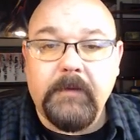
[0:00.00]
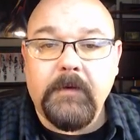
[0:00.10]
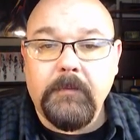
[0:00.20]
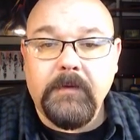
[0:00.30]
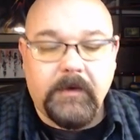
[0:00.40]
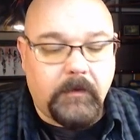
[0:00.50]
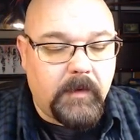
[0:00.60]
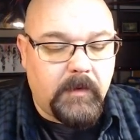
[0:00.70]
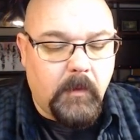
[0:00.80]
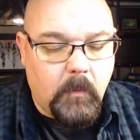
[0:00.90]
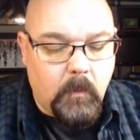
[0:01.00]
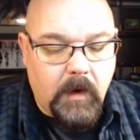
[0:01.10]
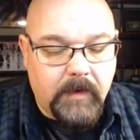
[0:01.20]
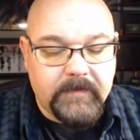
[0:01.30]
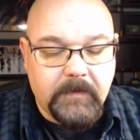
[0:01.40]
We don't
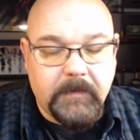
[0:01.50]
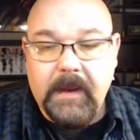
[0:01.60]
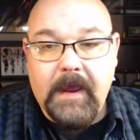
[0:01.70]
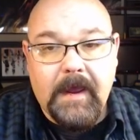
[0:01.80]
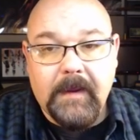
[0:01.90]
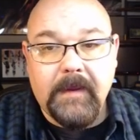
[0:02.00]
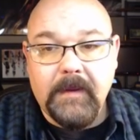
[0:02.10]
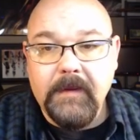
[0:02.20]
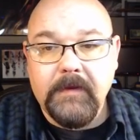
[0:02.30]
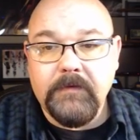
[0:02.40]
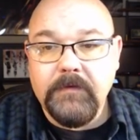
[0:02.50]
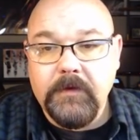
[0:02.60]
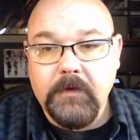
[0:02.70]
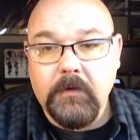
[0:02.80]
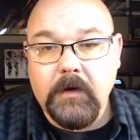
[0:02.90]
want somebody hacking into
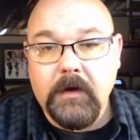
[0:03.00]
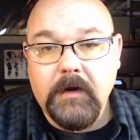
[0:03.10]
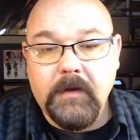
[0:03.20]
your